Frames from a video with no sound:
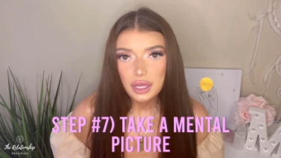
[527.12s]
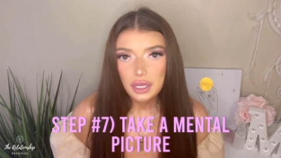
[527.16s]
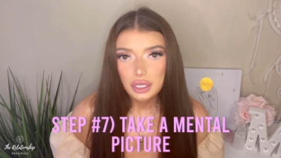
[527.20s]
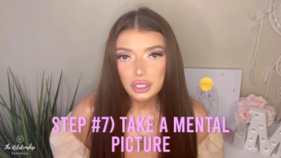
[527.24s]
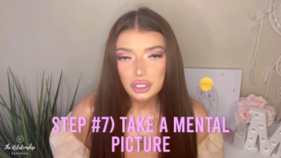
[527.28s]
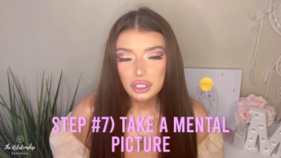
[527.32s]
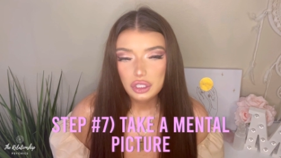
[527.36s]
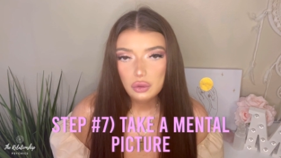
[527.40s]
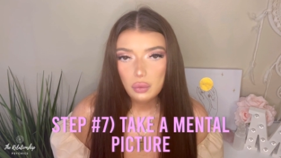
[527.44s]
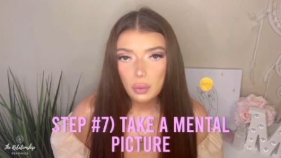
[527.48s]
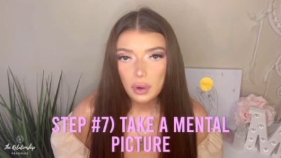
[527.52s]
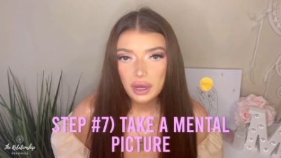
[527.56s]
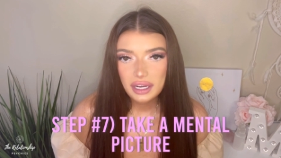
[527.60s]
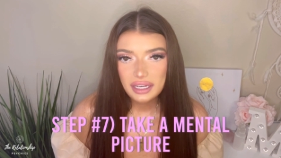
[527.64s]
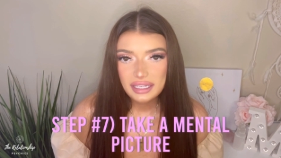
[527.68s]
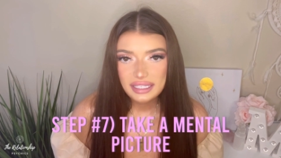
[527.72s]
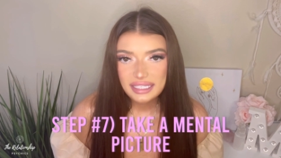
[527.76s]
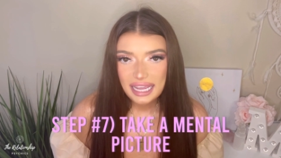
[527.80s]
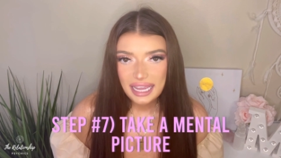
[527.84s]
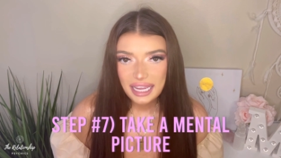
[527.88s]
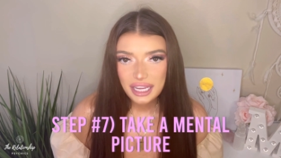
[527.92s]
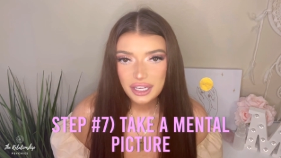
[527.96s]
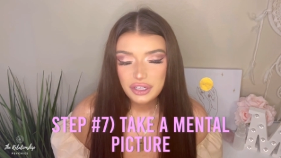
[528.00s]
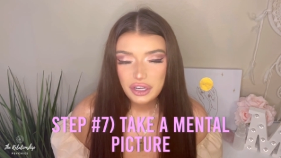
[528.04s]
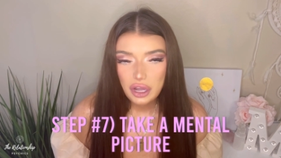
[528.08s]
you want to
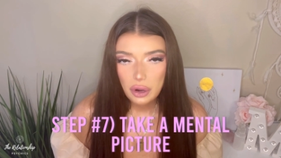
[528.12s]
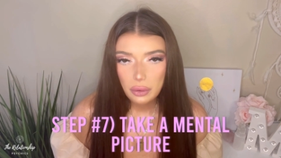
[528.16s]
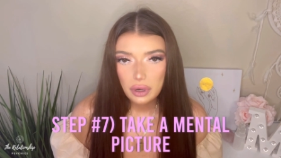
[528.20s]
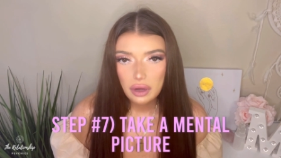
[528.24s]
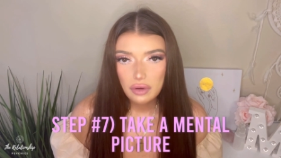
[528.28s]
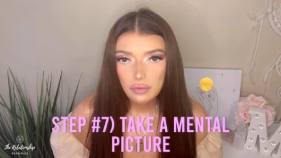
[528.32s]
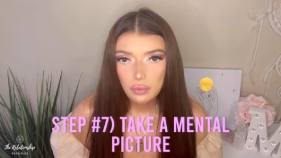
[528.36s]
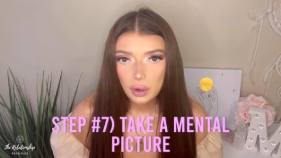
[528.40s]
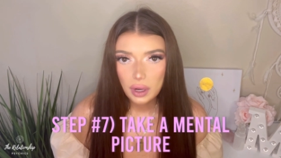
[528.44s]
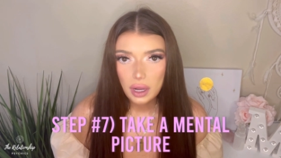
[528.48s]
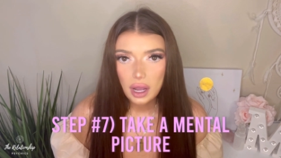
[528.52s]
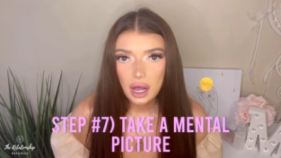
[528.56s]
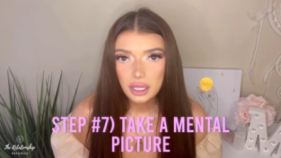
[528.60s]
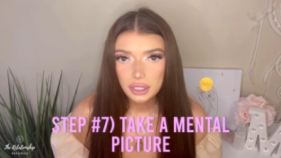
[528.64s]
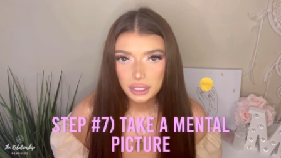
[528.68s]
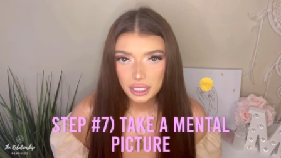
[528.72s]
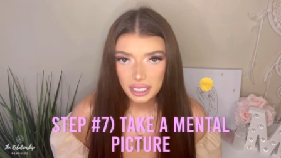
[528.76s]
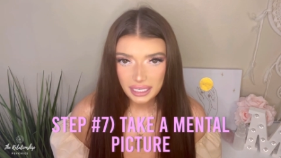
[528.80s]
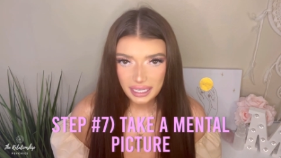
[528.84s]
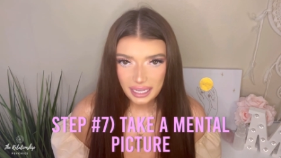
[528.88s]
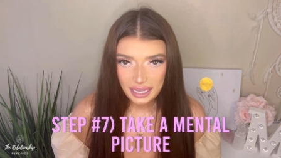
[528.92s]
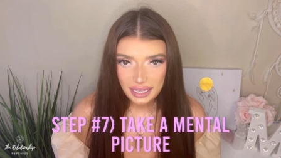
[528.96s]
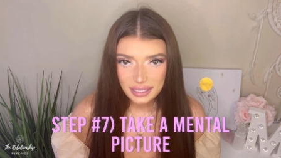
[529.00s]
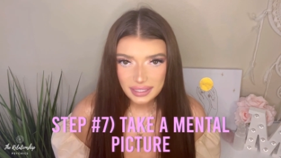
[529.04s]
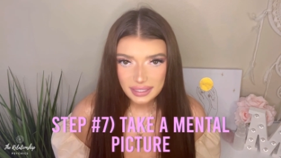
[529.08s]
take note of what color it
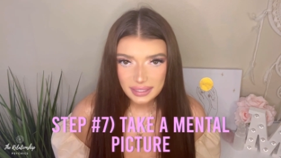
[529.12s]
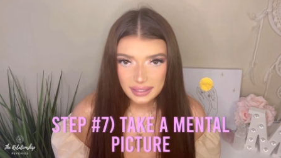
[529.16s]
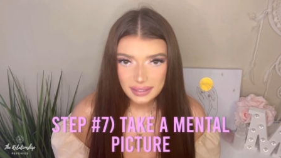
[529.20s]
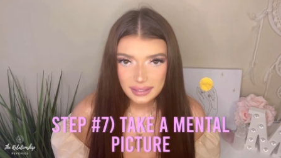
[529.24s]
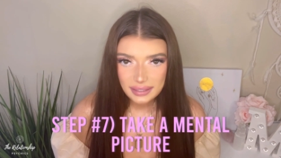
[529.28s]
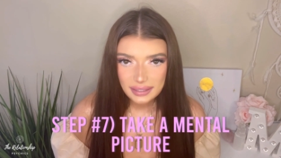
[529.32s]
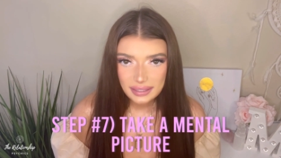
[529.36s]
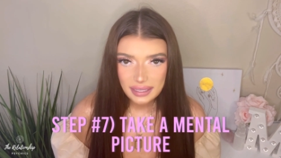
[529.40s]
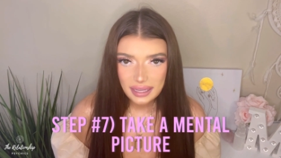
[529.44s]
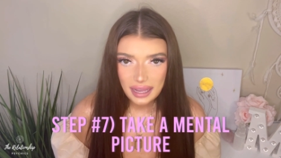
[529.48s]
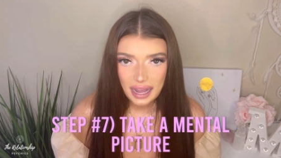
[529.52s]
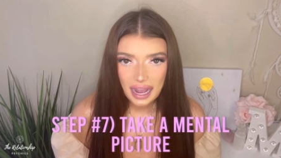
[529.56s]
is.